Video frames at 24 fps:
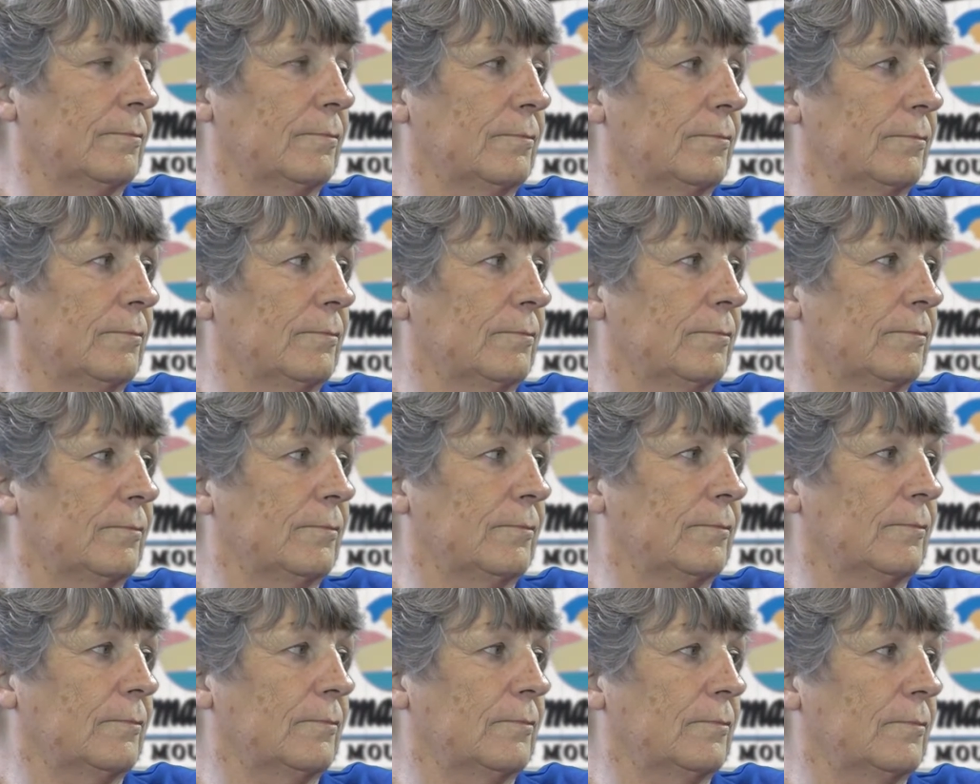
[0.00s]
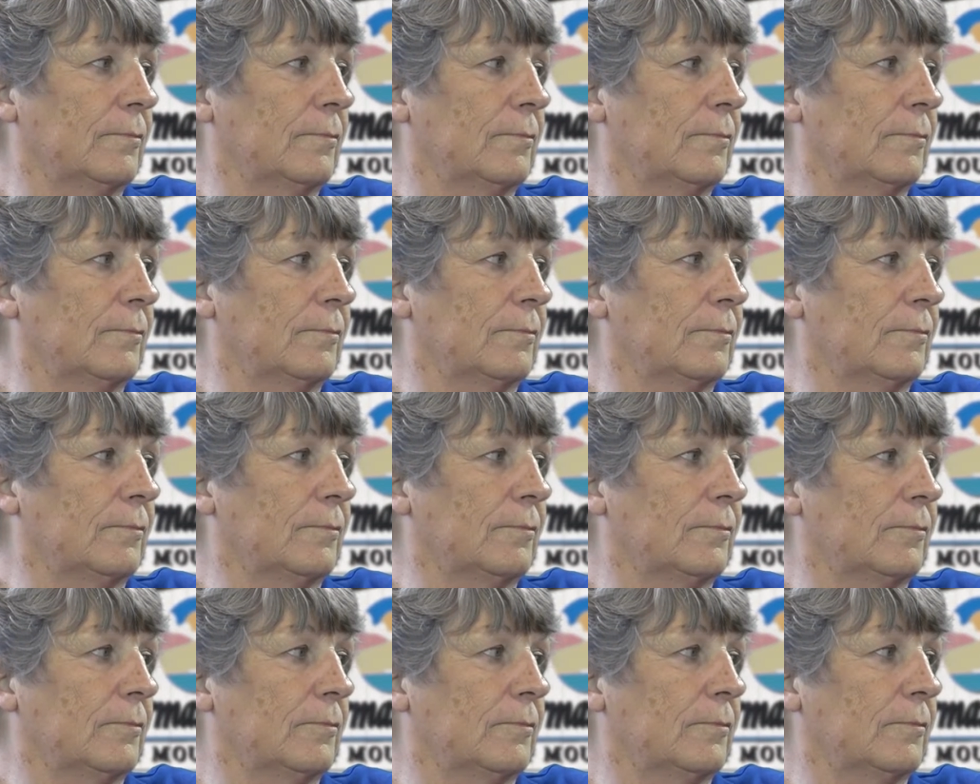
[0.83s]

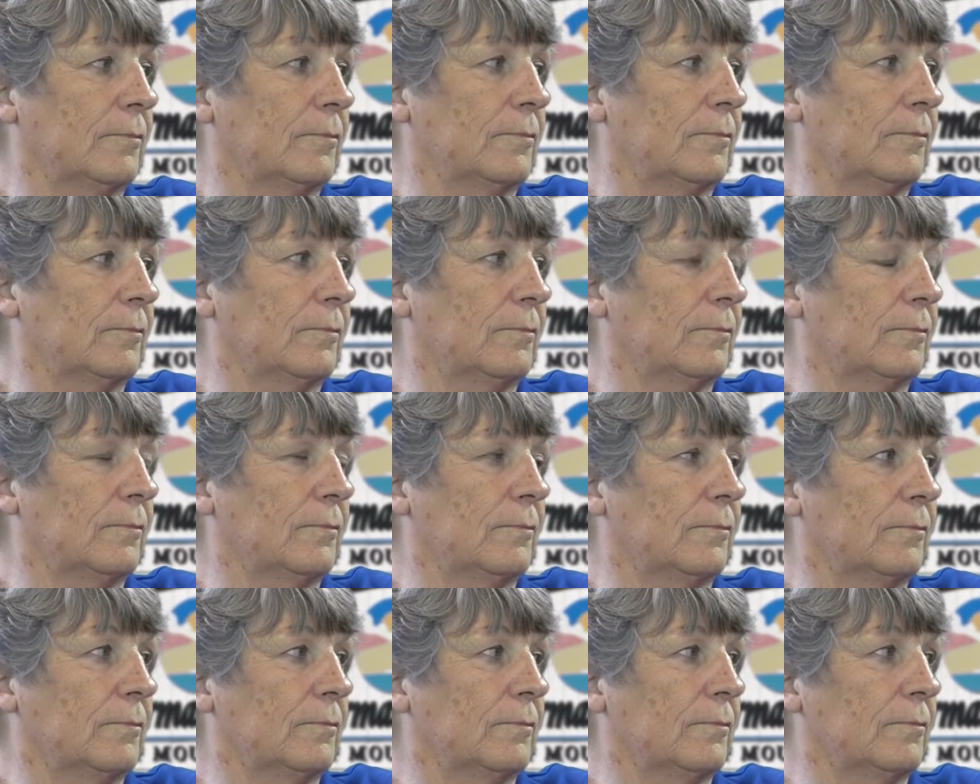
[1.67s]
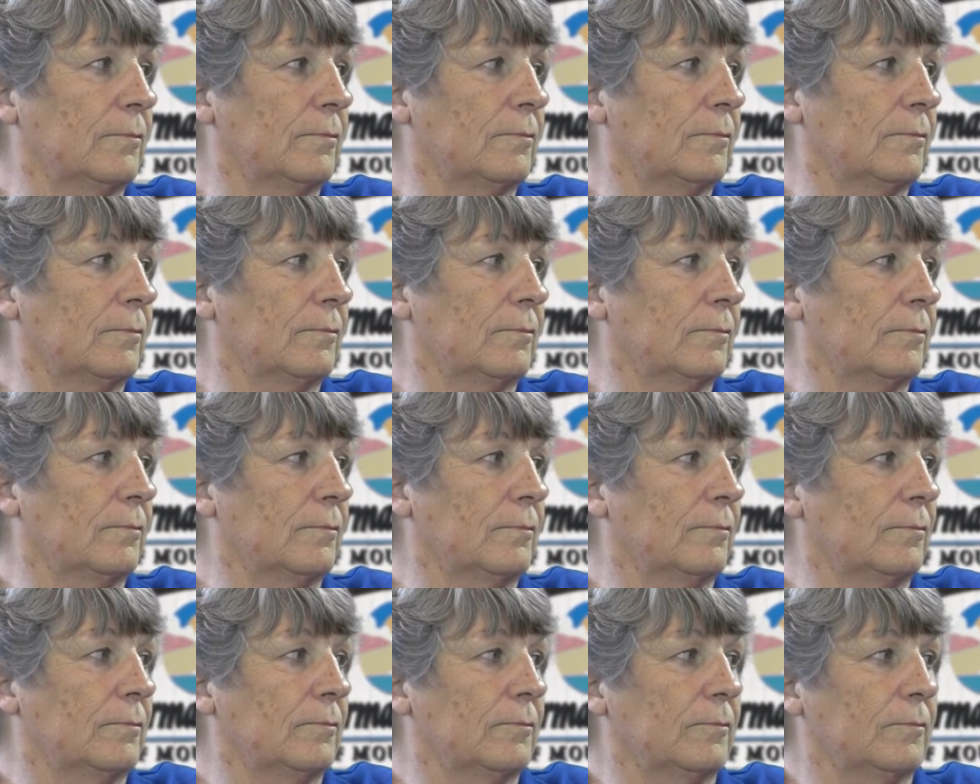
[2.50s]

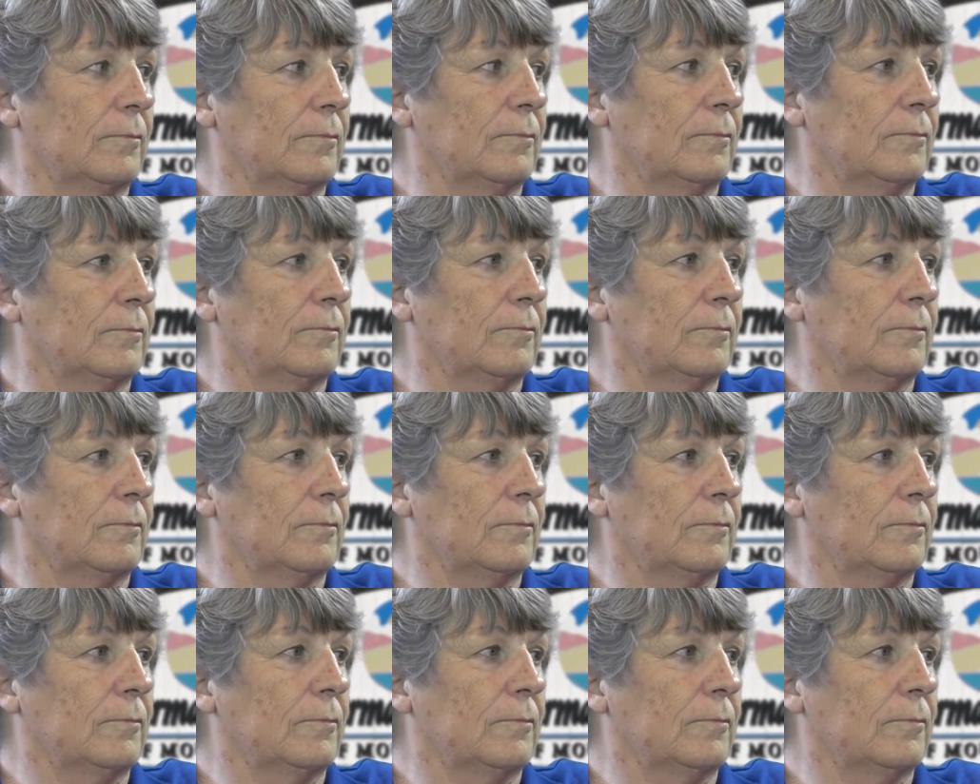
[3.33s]
[no speech]